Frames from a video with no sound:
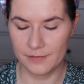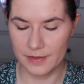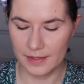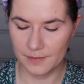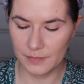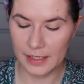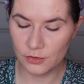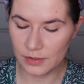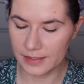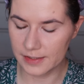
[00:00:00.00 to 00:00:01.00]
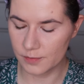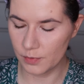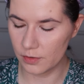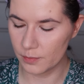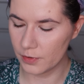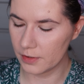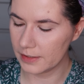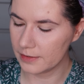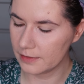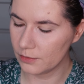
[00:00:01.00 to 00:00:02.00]
everything I do like this
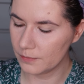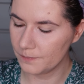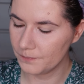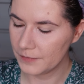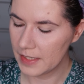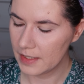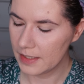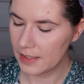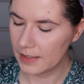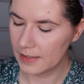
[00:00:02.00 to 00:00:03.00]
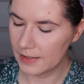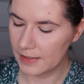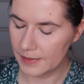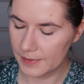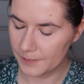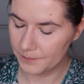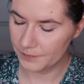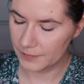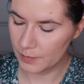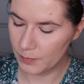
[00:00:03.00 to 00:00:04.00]
product though um,
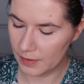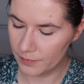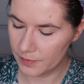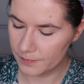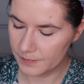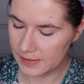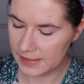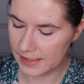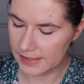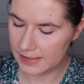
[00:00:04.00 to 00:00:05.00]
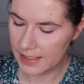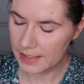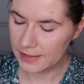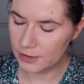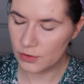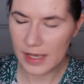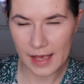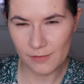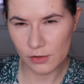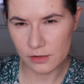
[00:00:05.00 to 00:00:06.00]
the powder it's nice they do
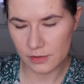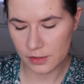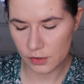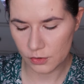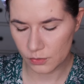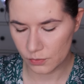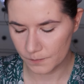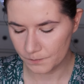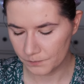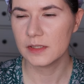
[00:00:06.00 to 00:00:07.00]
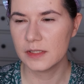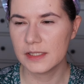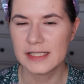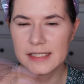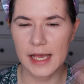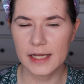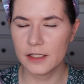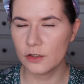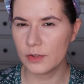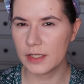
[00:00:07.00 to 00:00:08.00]
have also a new
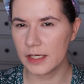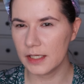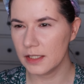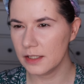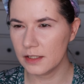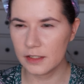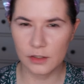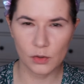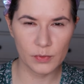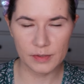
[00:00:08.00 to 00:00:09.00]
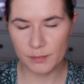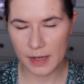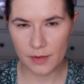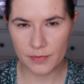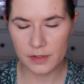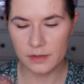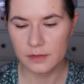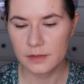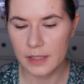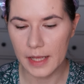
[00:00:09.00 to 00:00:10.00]
satin looking glowy powder
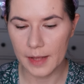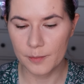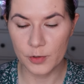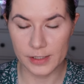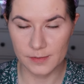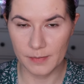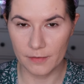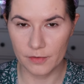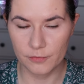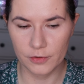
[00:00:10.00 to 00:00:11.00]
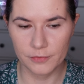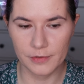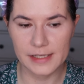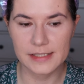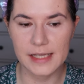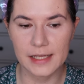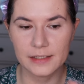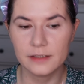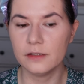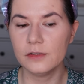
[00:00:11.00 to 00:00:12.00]
pressed powder for the face
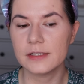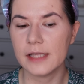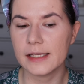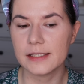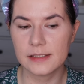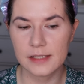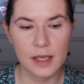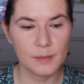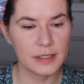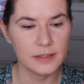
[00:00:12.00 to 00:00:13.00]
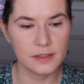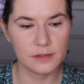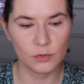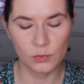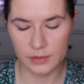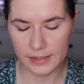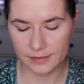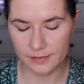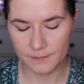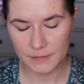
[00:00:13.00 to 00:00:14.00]
and it looks nice but I didn't order
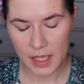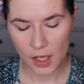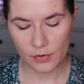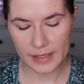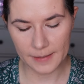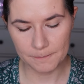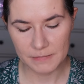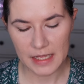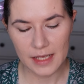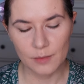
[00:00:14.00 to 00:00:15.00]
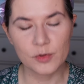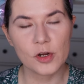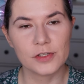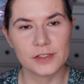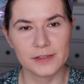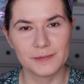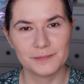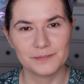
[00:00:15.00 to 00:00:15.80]
that okay bronzer